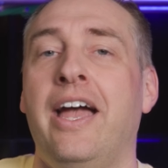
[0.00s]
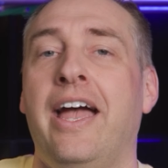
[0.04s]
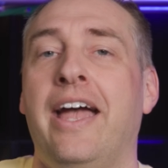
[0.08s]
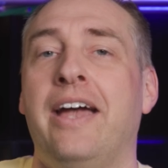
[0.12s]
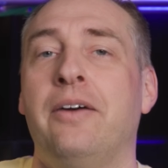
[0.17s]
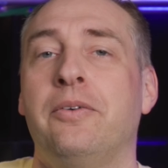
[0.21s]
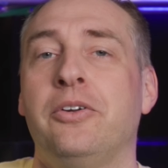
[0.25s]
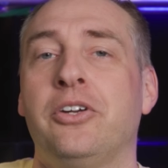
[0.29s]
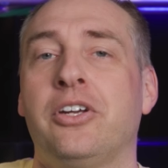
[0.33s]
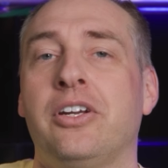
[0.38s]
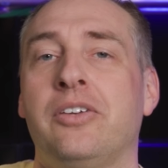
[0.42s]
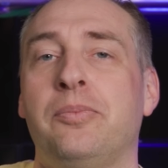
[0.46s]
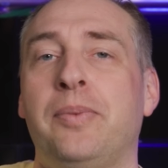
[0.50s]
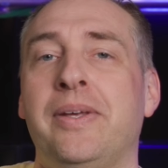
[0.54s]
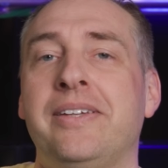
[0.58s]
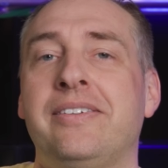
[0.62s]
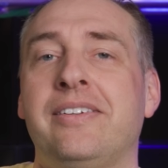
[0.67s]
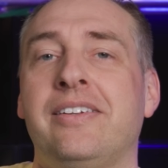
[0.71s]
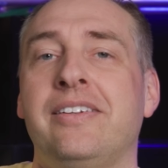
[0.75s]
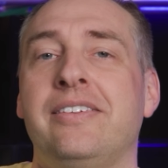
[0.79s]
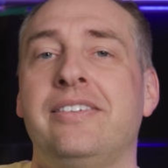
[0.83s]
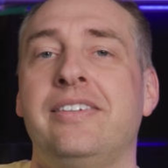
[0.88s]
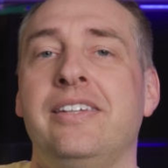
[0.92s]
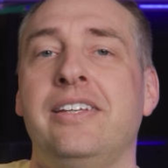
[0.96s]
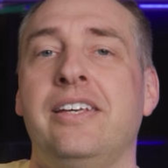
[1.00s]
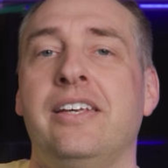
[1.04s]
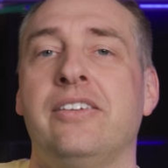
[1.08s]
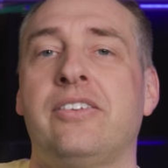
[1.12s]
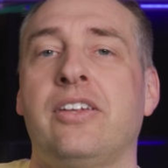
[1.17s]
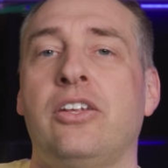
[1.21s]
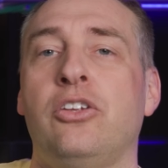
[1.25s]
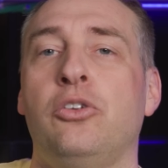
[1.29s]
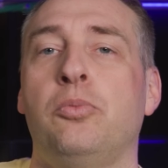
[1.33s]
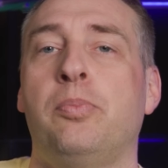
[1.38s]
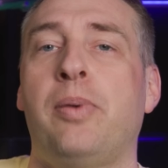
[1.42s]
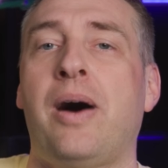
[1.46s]
And what you're gonna basically see is
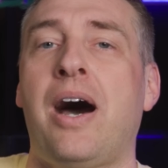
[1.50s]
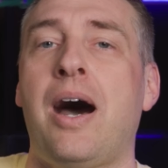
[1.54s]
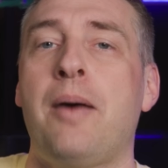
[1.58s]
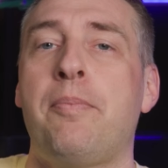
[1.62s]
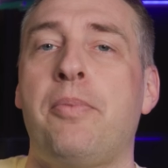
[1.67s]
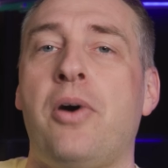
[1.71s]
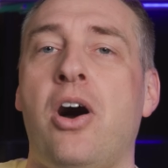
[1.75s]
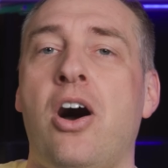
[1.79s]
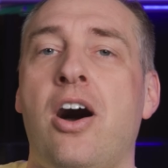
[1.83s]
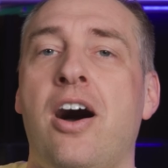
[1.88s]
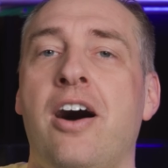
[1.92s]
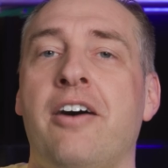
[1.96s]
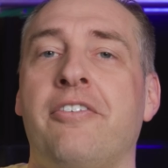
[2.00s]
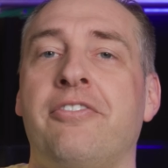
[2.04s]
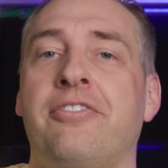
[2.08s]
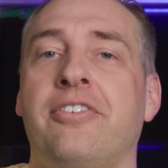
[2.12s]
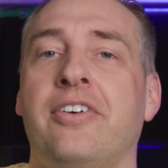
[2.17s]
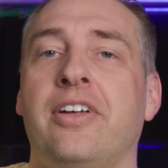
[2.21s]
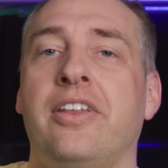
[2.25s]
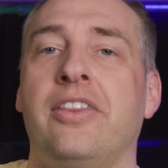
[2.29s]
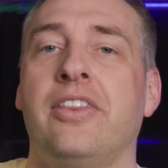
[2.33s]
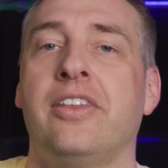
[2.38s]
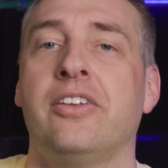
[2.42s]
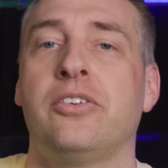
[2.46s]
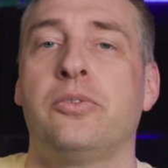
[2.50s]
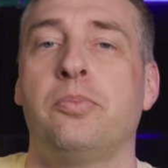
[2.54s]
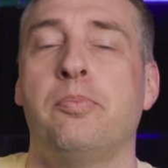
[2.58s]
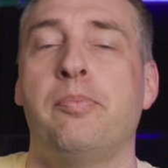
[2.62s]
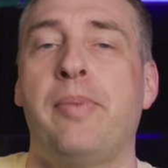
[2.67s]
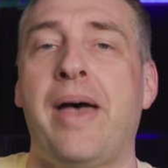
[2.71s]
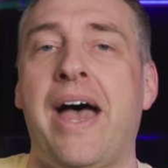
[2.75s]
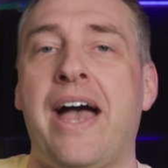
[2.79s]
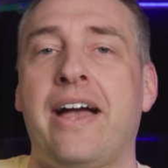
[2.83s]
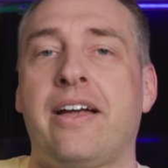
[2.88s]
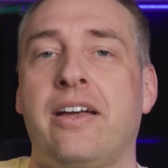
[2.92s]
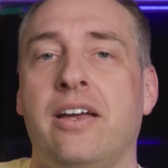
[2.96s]
that you pop off this
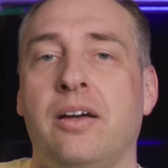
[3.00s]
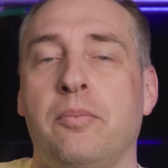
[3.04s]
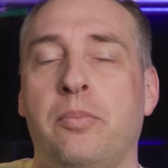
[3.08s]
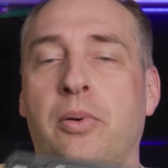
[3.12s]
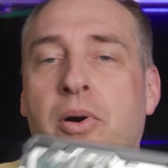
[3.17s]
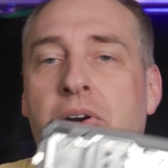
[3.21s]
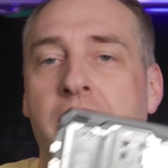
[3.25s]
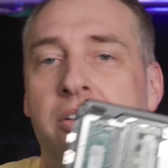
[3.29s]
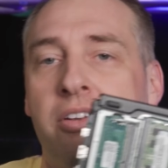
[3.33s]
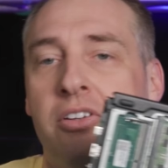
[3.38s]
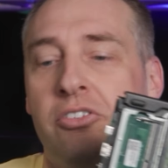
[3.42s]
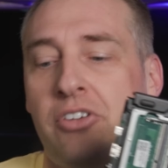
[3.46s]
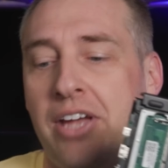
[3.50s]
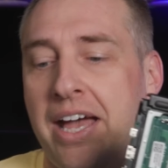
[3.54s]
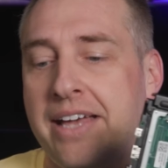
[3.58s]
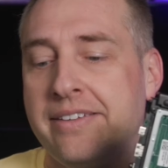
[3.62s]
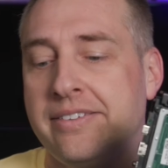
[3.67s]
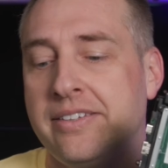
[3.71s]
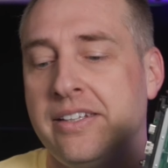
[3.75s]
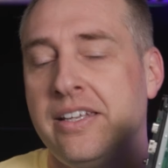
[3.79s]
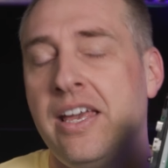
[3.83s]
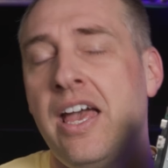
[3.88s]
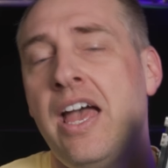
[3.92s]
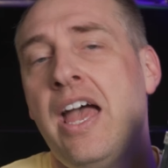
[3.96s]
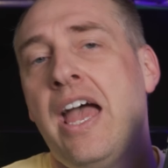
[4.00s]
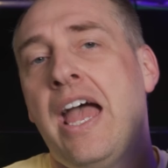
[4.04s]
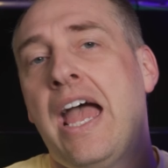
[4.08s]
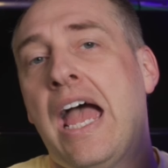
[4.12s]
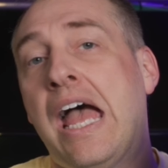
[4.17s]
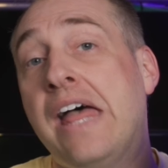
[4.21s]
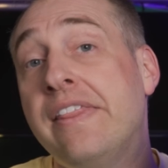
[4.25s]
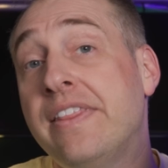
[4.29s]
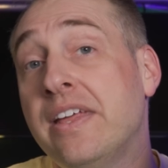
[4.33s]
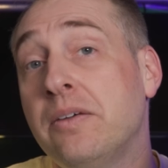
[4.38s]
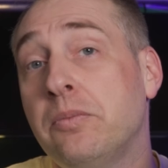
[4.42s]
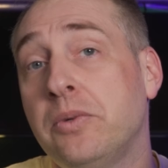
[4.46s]
back part of the chassis,
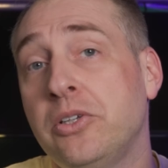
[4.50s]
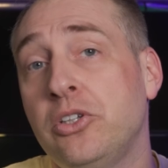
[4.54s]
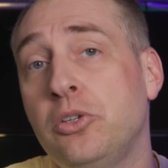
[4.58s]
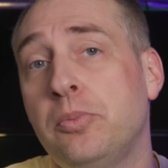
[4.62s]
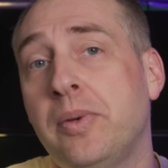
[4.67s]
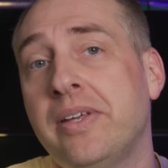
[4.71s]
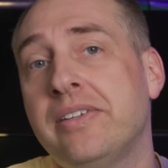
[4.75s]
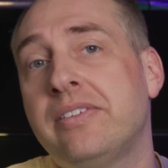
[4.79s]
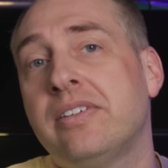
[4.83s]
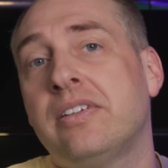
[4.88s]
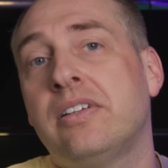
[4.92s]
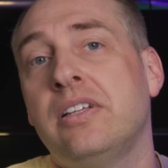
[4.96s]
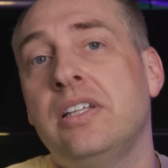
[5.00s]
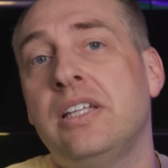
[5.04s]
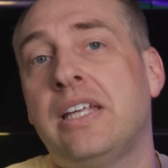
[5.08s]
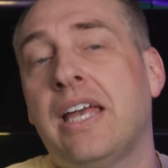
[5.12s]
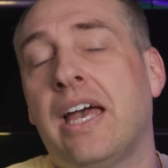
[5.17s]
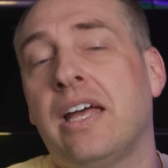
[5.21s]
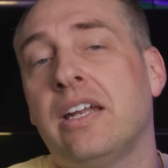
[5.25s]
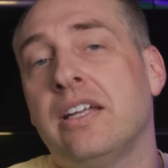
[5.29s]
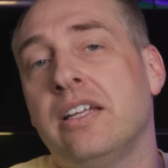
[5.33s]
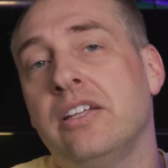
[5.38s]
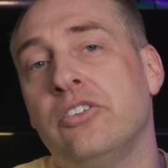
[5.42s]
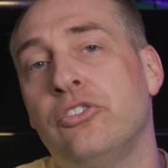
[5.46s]
and then what you basically get